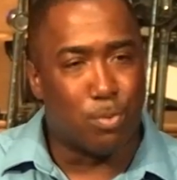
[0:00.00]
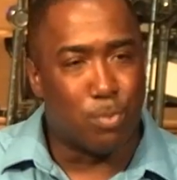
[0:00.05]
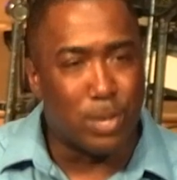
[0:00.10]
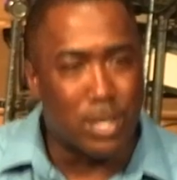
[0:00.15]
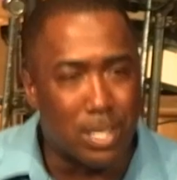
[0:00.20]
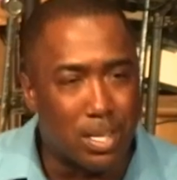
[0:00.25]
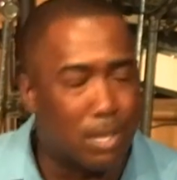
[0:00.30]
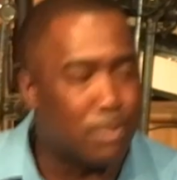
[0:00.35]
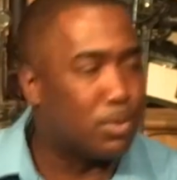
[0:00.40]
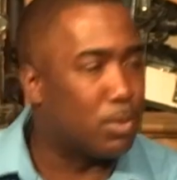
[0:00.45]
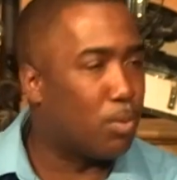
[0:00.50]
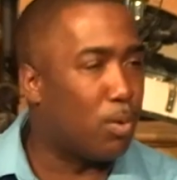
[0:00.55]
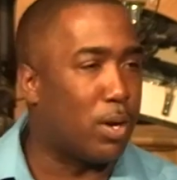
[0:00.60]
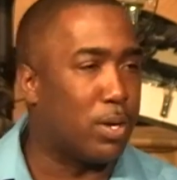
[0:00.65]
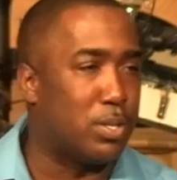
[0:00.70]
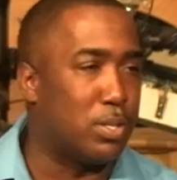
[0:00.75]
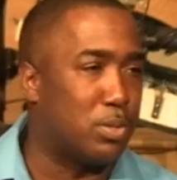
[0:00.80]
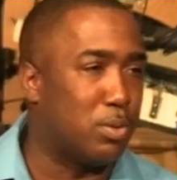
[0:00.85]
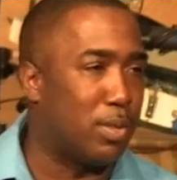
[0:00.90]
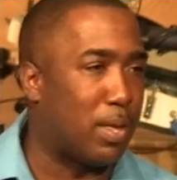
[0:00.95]
We'd love to
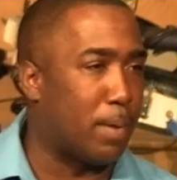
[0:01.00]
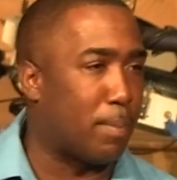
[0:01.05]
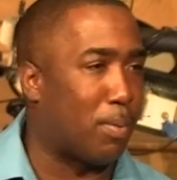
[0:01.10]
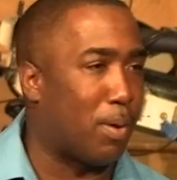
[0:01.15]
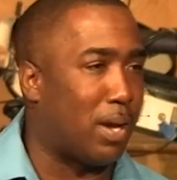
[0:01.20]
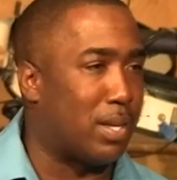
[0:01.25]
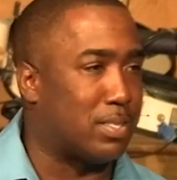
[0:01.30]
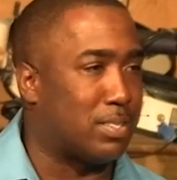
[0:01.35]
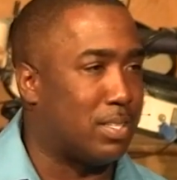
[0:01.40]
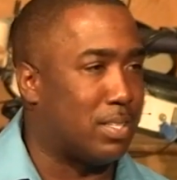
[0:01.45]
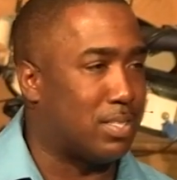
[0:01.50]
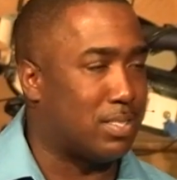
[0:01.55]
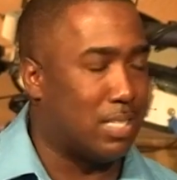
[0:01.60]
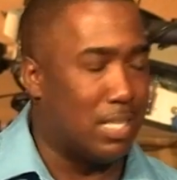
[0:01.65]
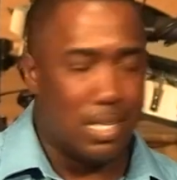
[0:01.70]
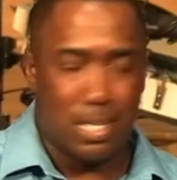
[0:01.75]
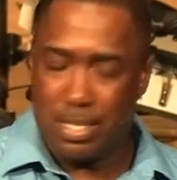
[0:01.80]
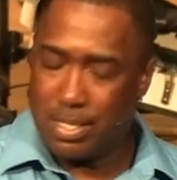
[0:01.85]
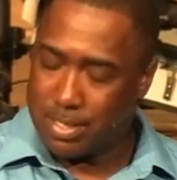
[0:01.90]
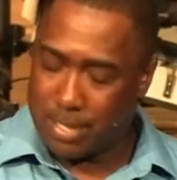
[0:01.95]
walk you through that process.
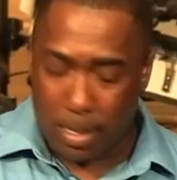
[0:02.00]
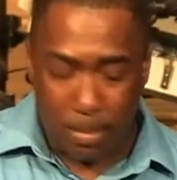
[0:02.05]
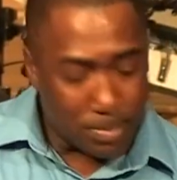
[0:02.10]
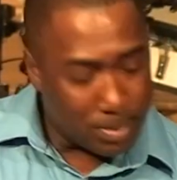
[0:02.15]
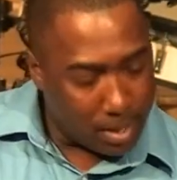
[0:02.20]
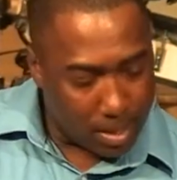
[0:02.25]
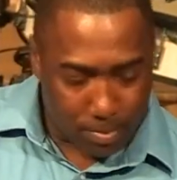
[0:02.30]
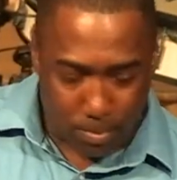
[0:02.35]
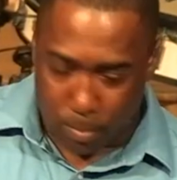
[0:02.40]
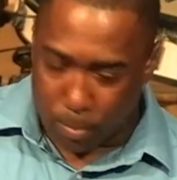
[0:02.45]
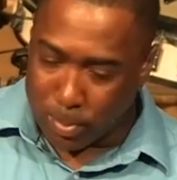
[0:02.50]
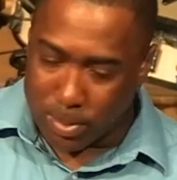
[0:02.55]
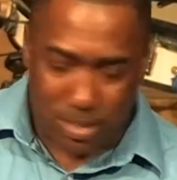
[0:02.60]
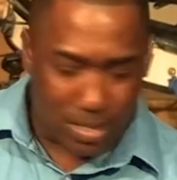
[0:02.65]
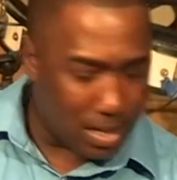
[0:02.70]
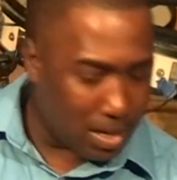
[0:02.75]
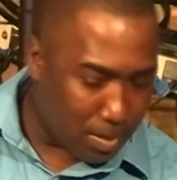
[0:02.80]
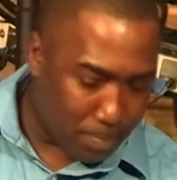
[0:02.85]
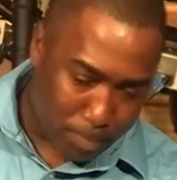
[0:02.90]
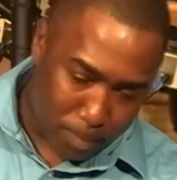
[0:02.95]
Same thing, when we
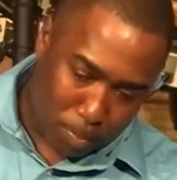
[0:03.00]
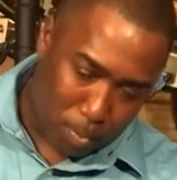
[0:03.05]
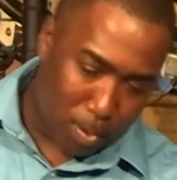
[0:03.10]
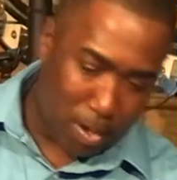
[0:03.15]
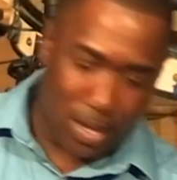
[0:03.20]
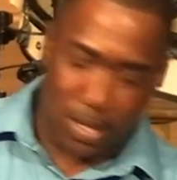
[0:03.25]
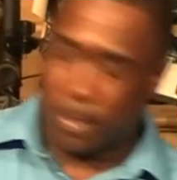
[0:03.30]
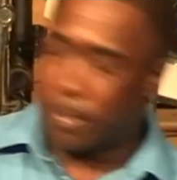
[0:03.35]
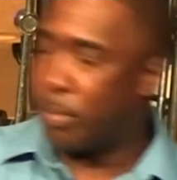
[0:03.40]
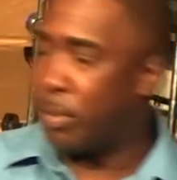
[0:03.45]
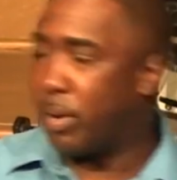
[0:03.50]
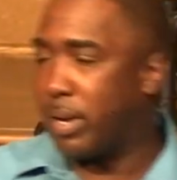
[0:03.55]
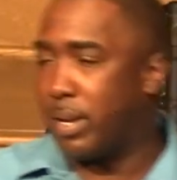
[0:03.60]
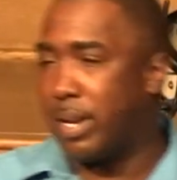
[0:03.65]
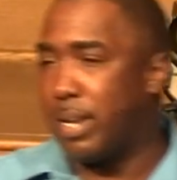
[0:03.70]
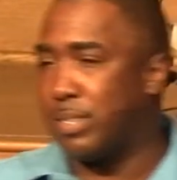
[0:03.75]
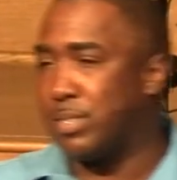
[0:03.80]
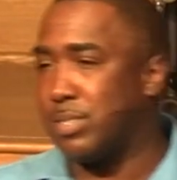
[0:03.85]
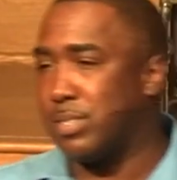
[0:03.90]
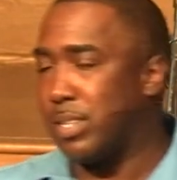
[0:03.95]
stand up and pray in the prayer
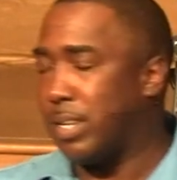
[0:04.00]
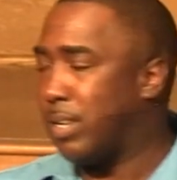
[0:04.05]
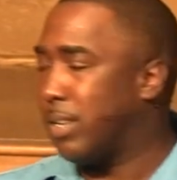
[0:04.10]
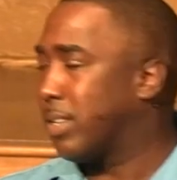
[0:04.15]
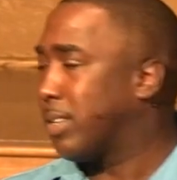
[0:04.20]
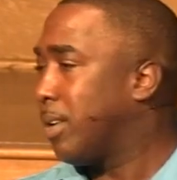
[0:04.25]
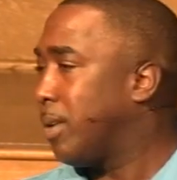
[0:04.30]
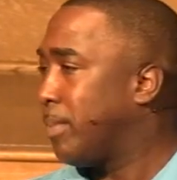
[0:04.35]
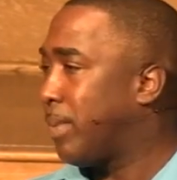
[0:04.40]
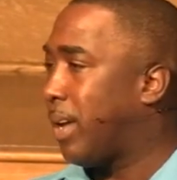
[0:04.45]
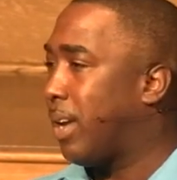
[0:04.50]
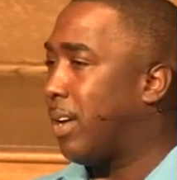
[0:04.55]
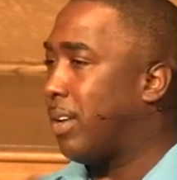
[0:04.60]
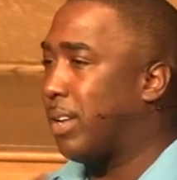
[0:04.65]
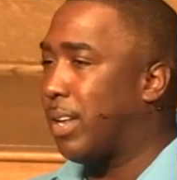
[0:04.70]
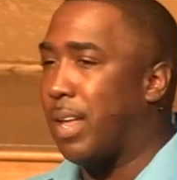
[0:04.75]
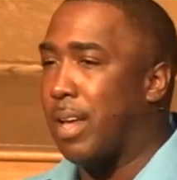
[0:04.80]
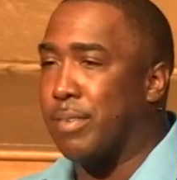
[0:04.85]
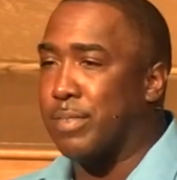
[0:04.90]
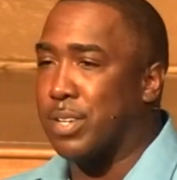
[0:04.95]
councils to hear, come
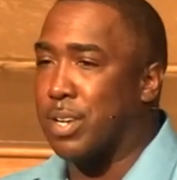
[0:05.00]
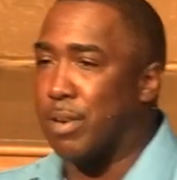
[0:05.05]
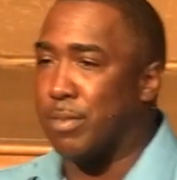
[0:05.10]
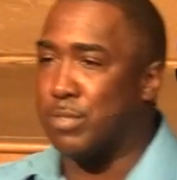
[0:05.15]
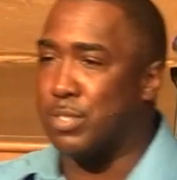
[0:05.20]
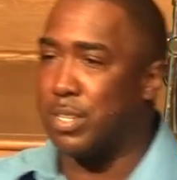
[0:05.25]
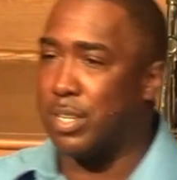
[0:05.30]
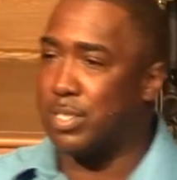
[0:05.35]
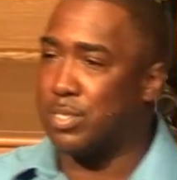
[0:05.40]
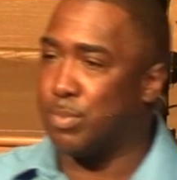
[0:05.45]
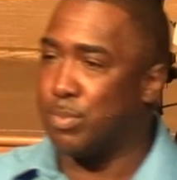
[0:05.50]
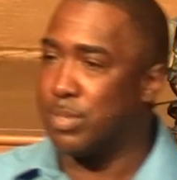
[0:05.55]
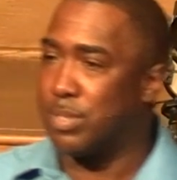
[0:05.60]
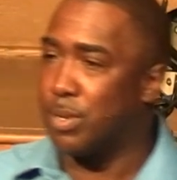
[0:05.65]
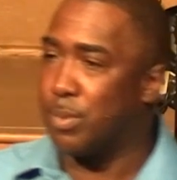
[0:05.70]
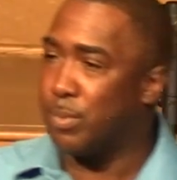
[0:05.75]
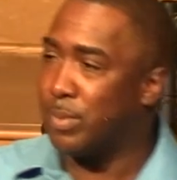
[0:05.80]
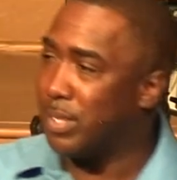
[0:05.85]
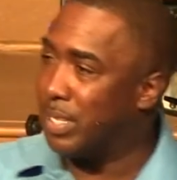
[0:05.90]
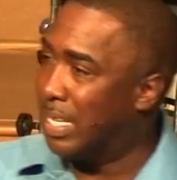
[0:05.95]
down and have a conversation with
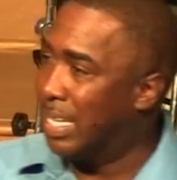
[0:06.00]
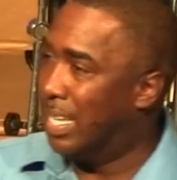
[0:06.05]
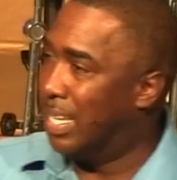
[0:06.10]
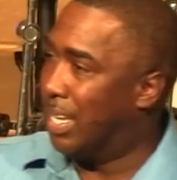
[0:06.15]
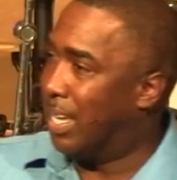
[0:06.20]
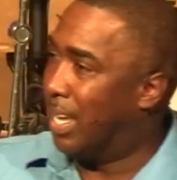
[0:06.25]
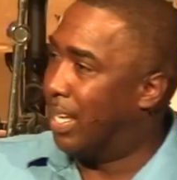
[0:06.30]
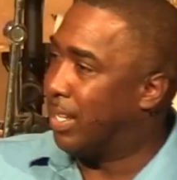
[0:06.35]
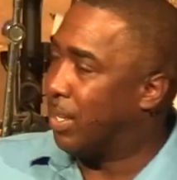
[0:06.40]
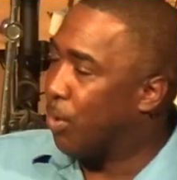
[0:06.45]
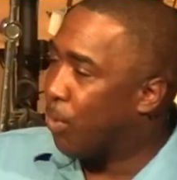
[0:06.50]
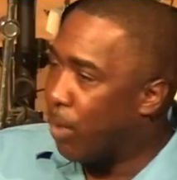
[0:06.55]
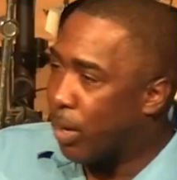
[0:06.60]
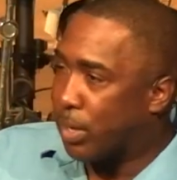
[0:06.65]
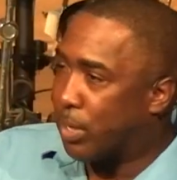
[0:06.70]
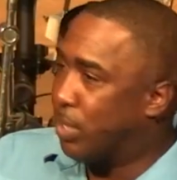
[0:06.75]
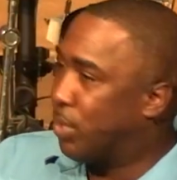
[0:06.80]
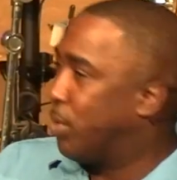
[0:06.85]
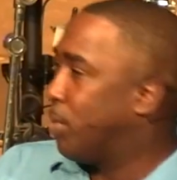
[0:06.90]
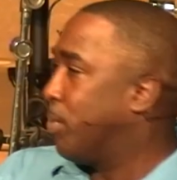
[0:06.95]
someone, and they'll
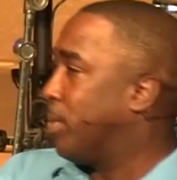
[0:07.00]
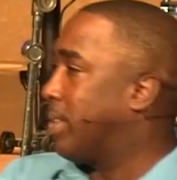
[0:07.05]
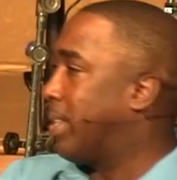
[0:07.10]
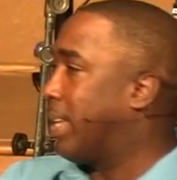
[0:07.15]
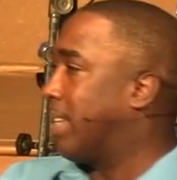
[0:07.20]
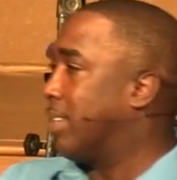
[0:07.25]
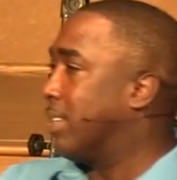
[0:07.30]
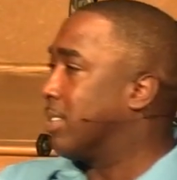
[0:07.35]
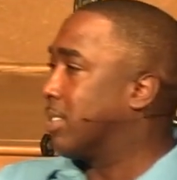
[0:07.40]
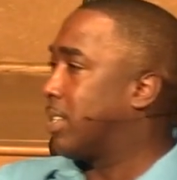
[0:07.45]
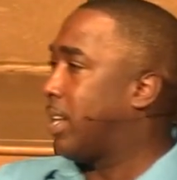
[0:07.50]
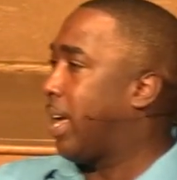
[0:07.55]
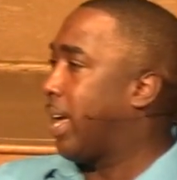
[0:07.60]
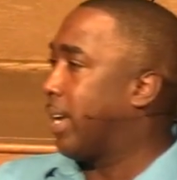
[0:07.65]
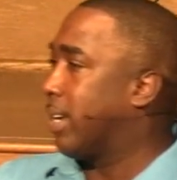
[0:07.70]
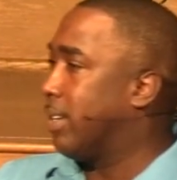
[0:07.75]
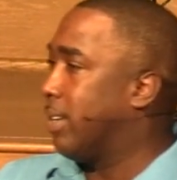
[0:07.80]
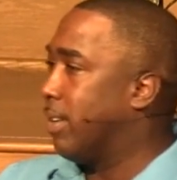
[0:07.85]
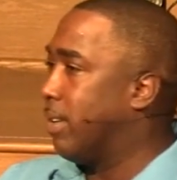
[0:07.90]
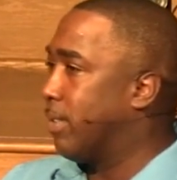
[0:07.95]
walk you through what that looks
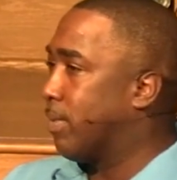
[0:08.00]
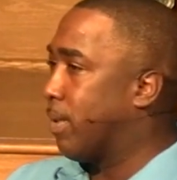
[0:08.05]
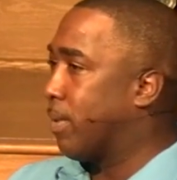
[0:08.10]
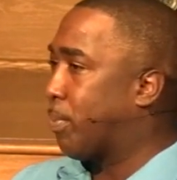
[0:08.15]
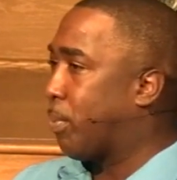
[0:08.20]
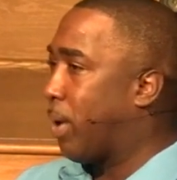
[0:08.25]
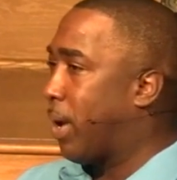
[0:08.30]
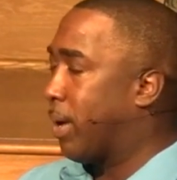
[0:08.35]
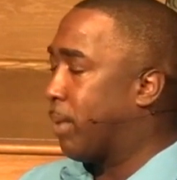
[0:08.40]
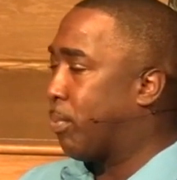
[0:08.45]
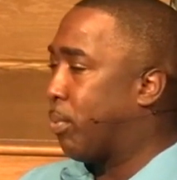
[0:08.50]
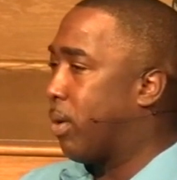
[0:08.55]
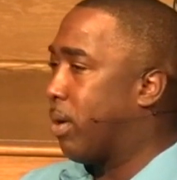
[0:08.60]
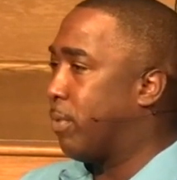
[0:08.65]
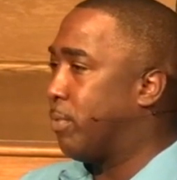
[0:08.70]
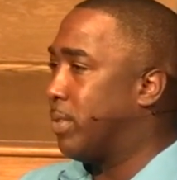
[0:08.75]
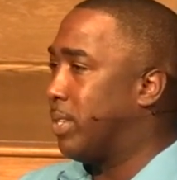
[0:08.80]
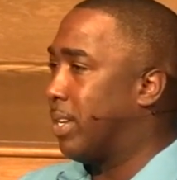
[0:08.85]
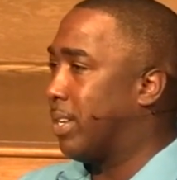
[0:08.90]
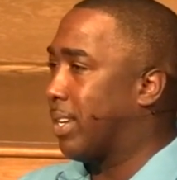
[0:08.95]
like of praying a prayer
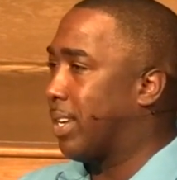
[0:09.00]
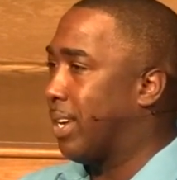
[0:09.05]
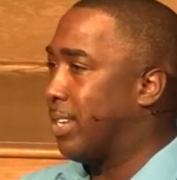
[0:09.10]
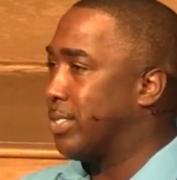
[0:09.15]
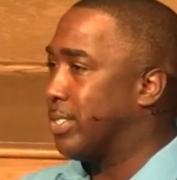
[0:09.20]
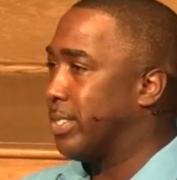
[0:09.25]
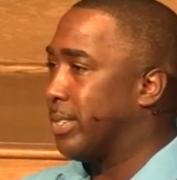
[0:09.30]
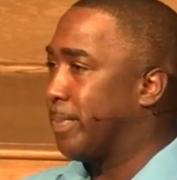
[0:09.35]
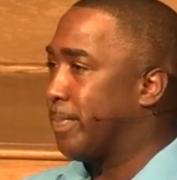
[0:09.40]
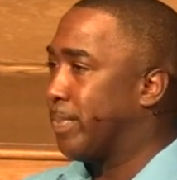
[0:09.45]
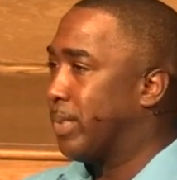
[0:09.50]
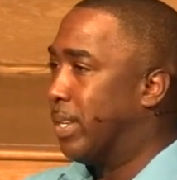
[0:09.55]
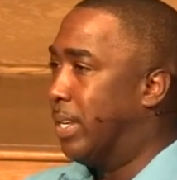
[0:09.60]
of rededication.